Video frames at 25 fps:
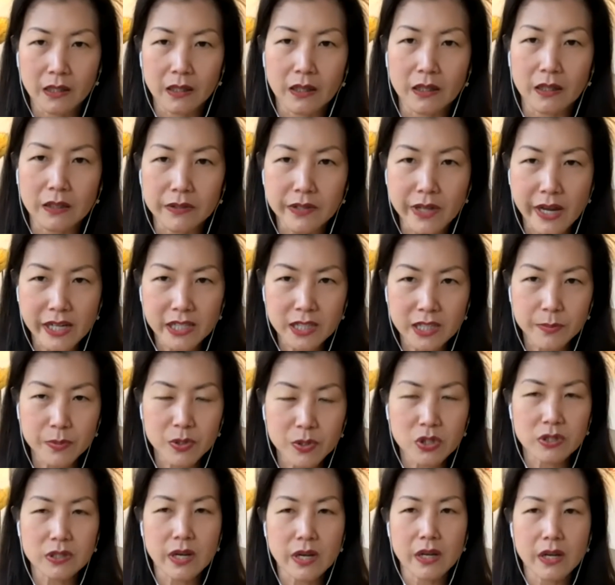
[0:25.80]
Uh, the
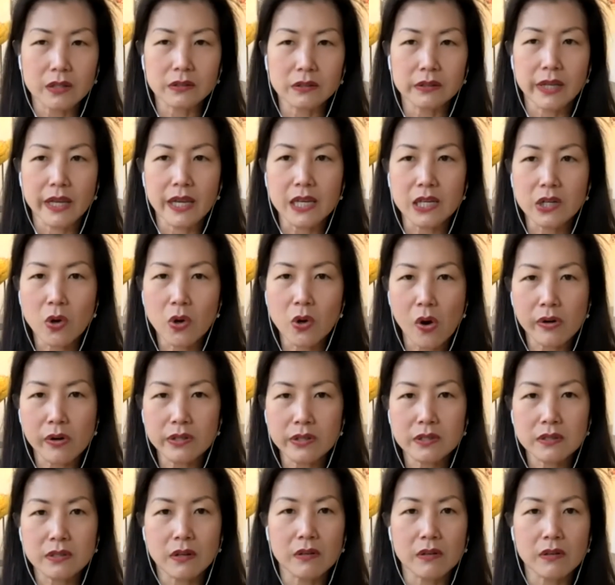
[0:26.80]
exhibition titled A
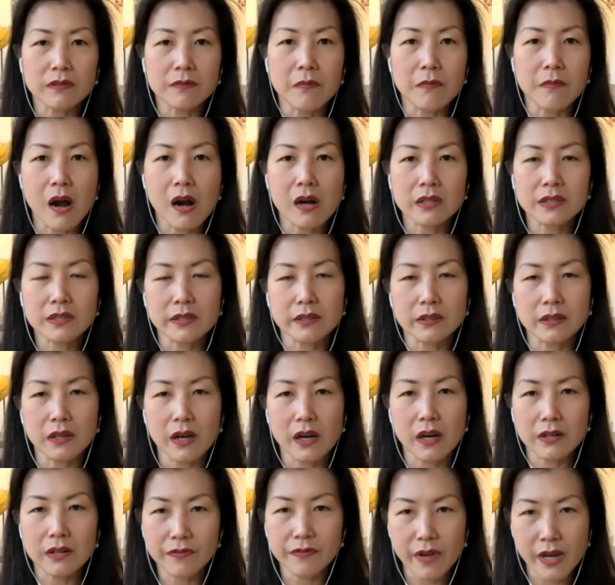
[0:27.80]
Chorus of Marks and
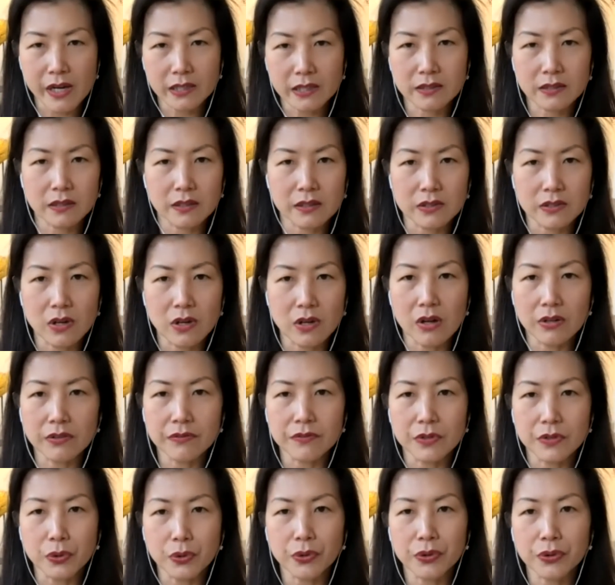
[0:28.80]
Artifacts is on
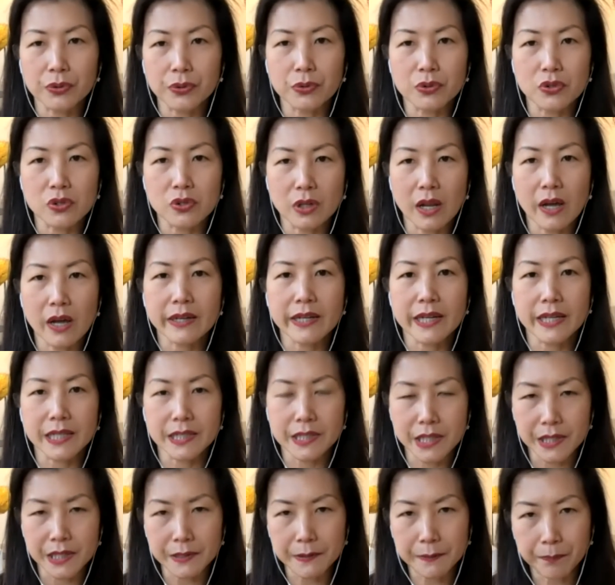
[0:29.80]
view through July
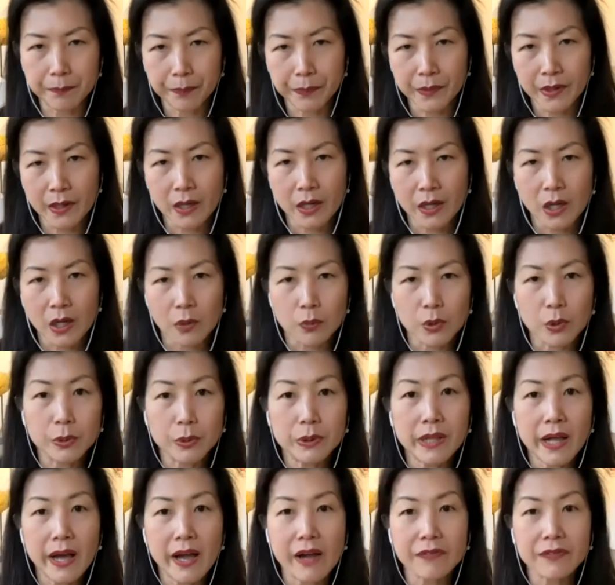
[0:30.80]
eighteenth. We
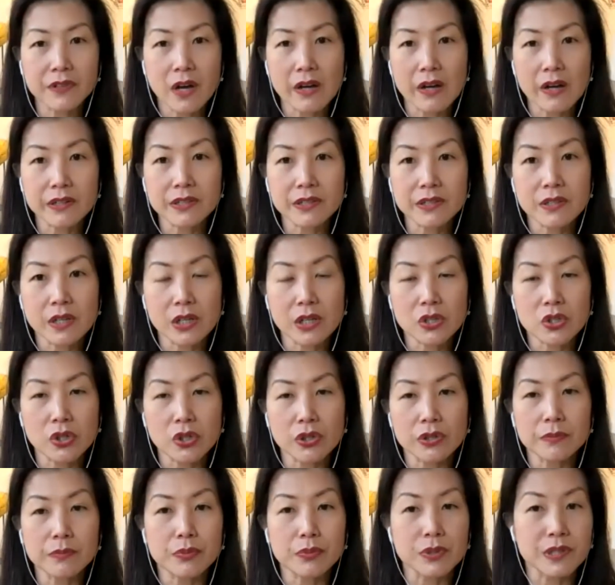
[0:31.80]
will have the artists take
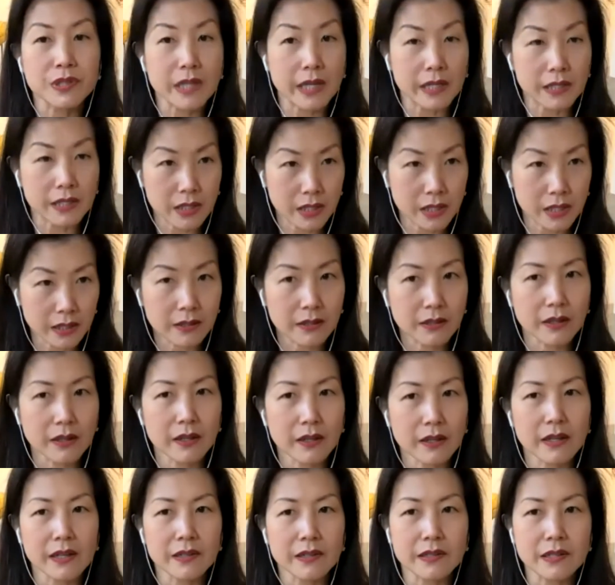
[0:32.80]
turn presenting,
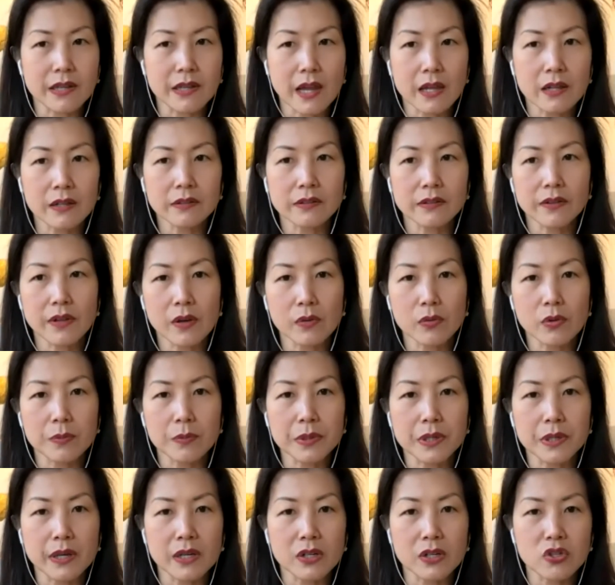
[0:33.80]
and at the end, there will
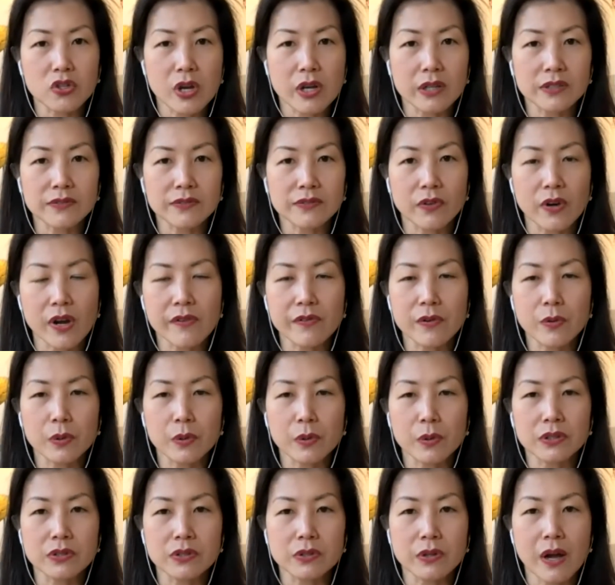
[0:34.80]
be a chance for
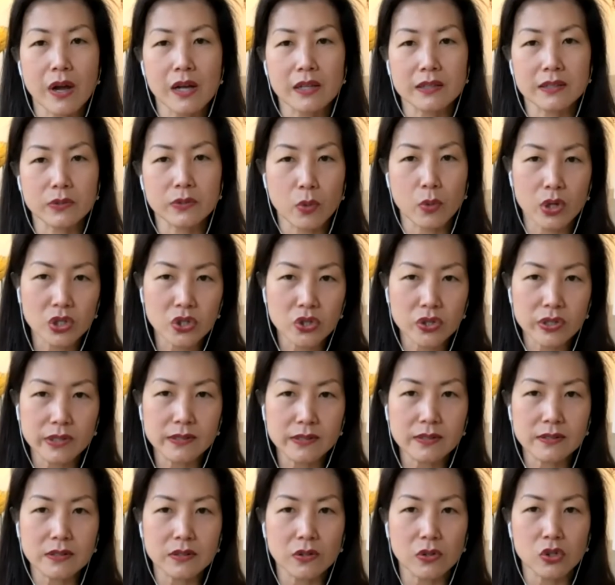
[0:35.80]
everyone to ask
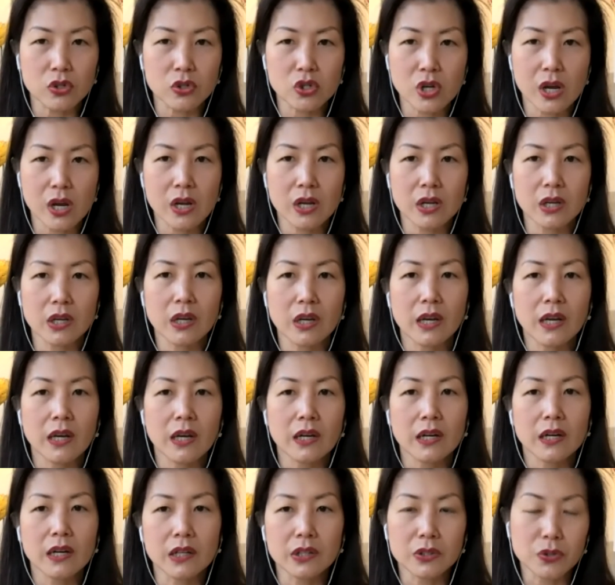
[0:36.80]
questions or share
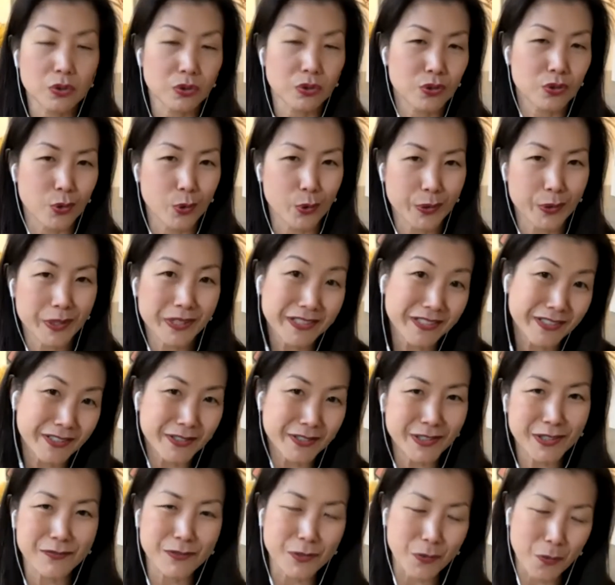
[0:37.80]
uh, your
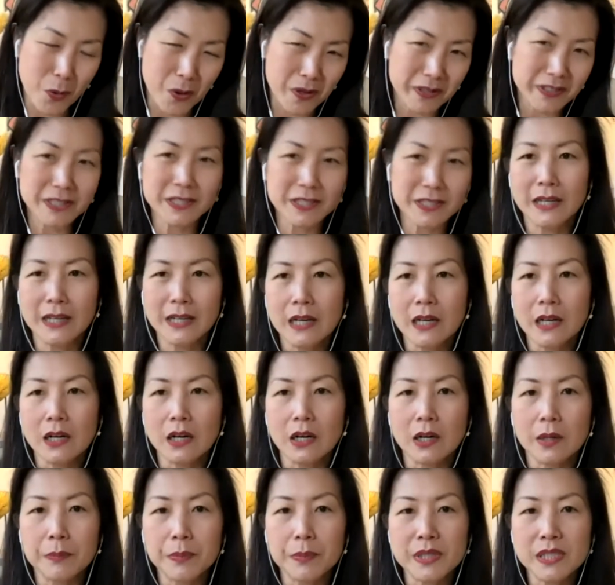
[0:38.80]
stories if you want.
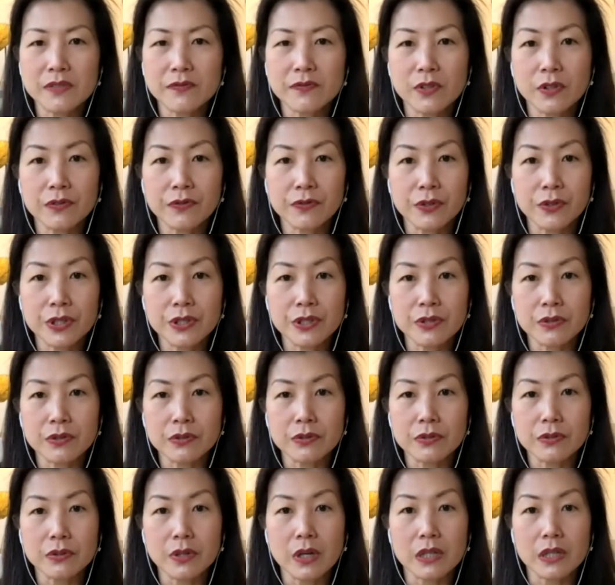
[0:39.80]
Uh, please feel free
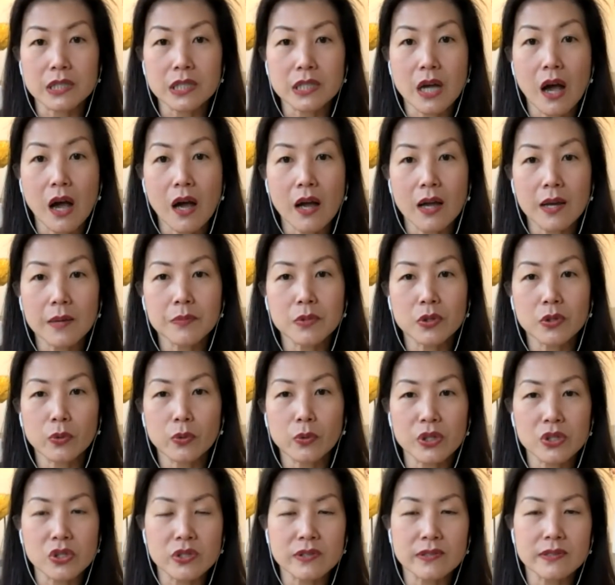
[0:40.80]
to uh, type your
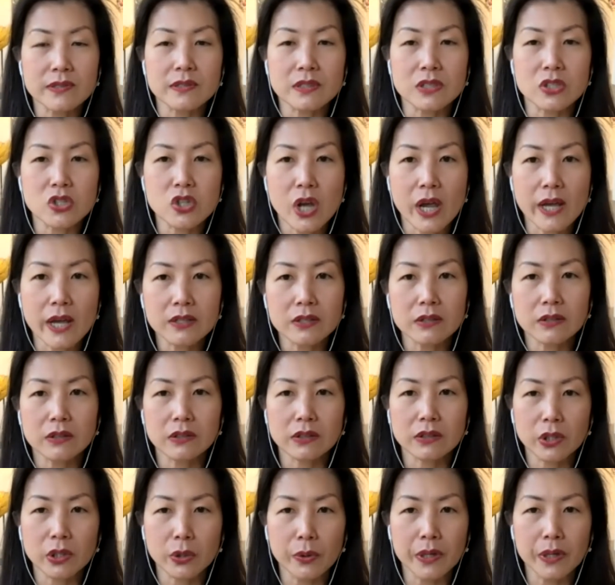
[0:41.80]
questions in the chat
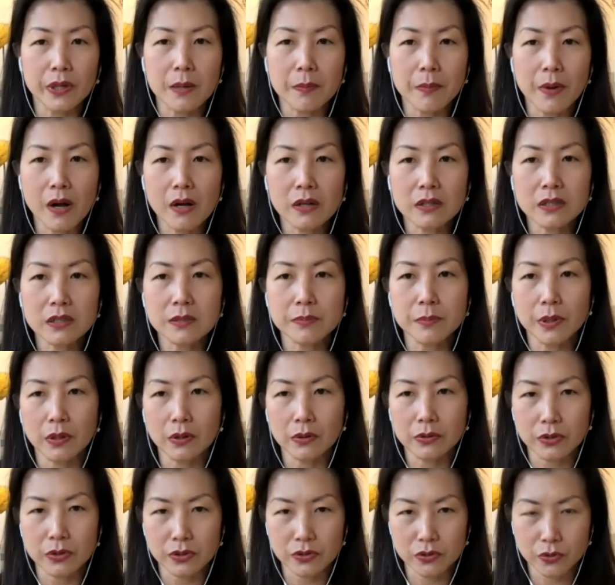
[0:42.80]
or Q and A box
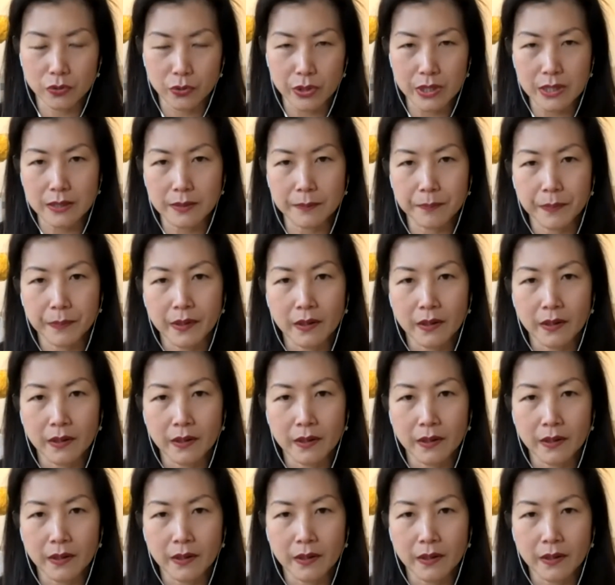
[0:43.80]
below your screen.